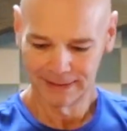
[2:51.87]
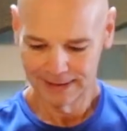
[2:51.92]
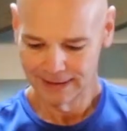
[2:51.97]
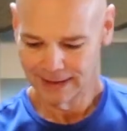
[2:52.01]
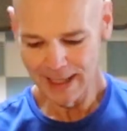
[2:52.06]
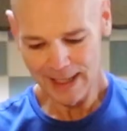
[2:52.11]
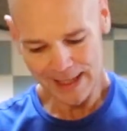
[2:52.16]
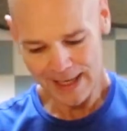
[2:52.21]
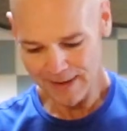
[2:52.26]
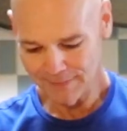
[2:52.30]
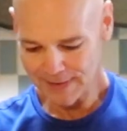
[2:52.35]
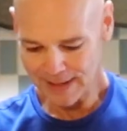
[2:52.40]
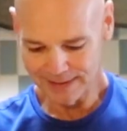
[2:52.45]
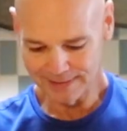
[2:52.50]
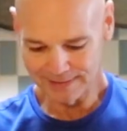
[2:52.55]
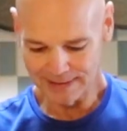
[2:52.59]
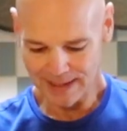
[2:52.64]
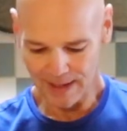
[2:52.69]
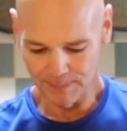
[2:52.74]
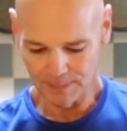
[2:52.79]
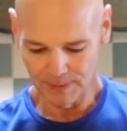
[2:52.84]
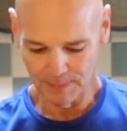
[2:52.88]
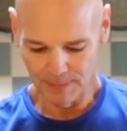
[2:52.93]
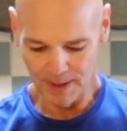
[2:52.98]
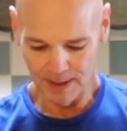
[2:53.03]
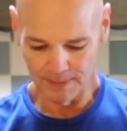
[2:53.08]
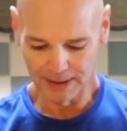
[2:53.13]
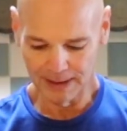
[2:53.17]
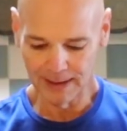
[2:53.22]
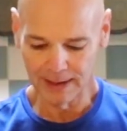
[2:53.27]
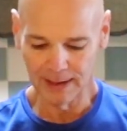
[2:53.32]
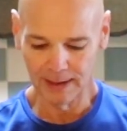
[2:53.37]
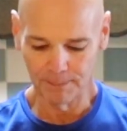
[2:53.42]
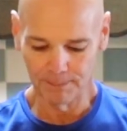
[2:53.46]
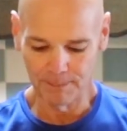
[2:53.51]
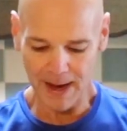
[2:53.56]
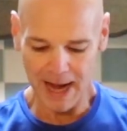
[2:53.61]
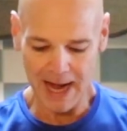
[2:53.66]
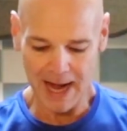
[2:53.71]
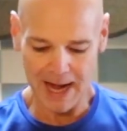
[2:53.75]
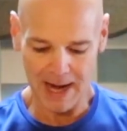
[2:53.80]
You gotta have that slap your mama. Get a little
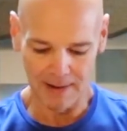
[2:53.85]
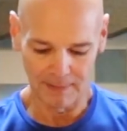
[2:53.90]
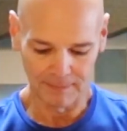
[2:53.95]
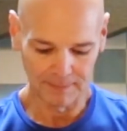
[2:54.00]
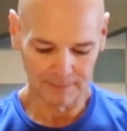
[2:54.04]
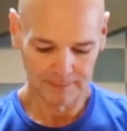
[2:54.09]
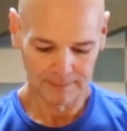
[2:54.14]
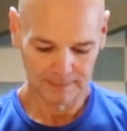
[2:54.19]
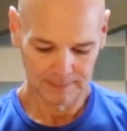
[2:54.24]
bam.